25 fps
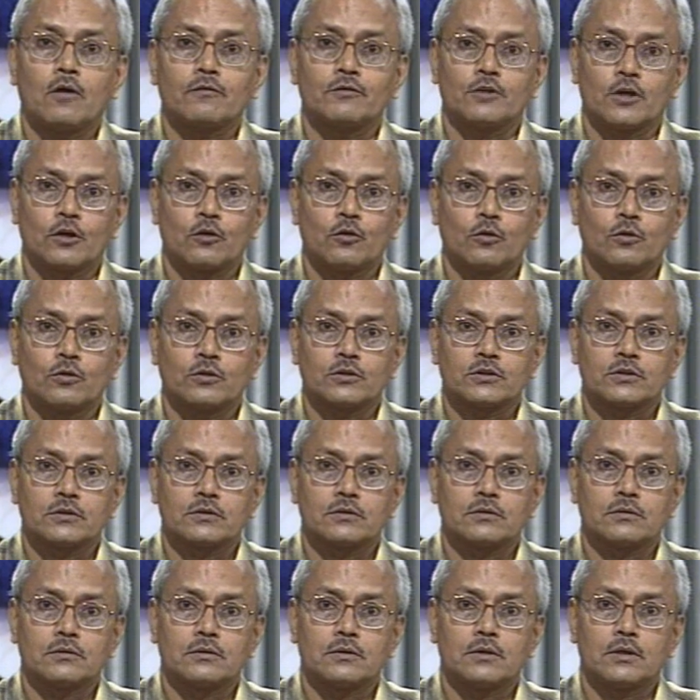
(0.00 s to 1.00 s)
of the course,
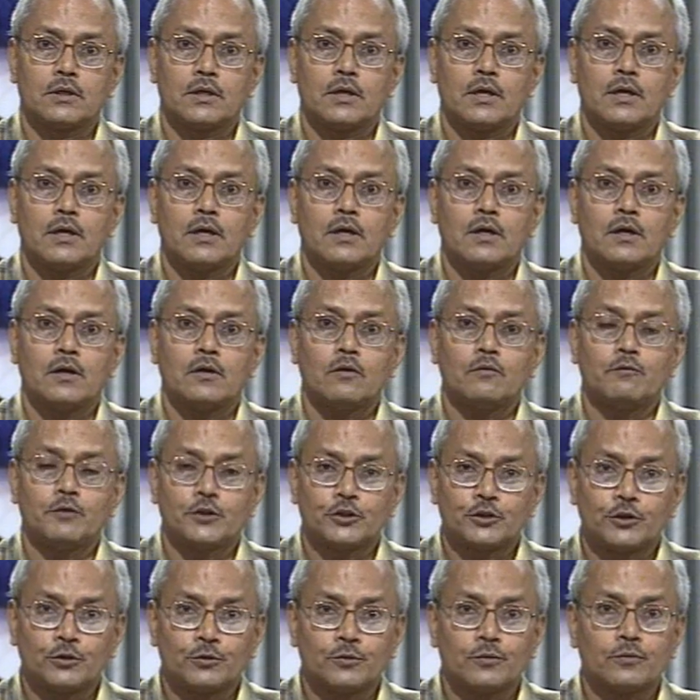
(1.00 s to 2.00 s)

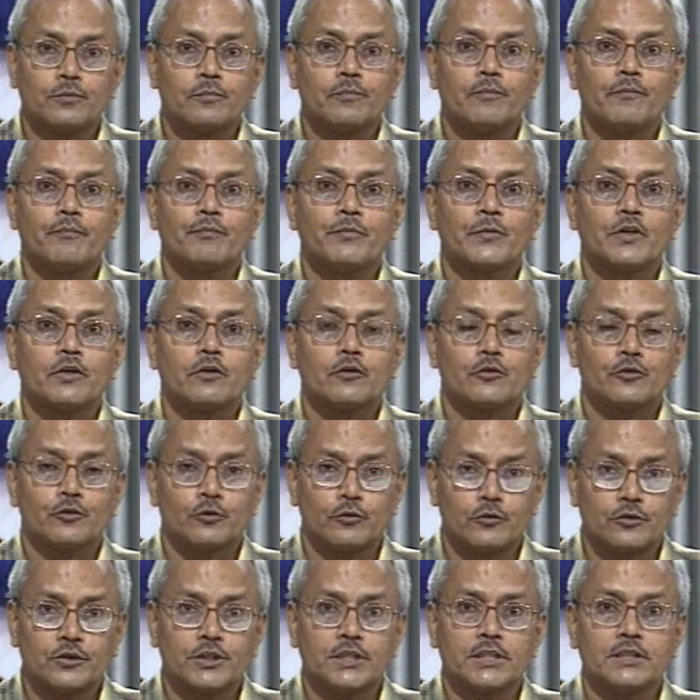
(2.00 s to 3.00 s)
which you
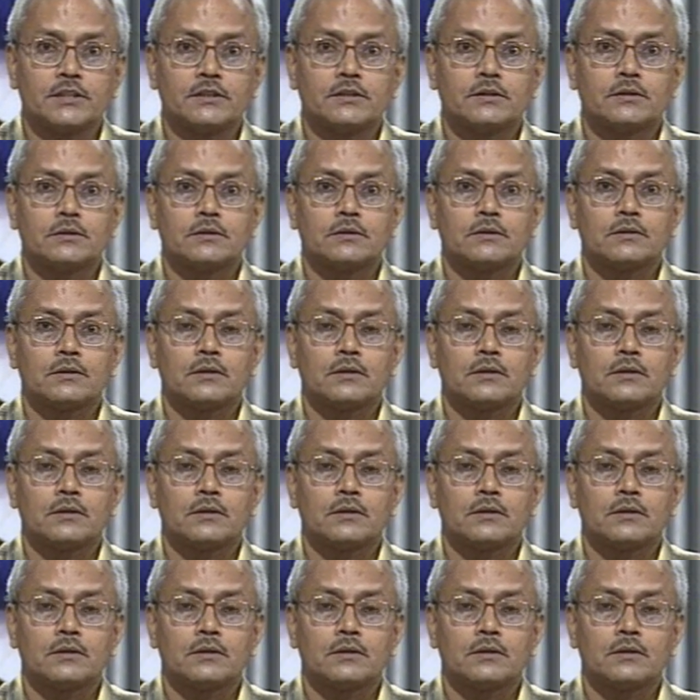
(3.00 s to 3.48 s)
should read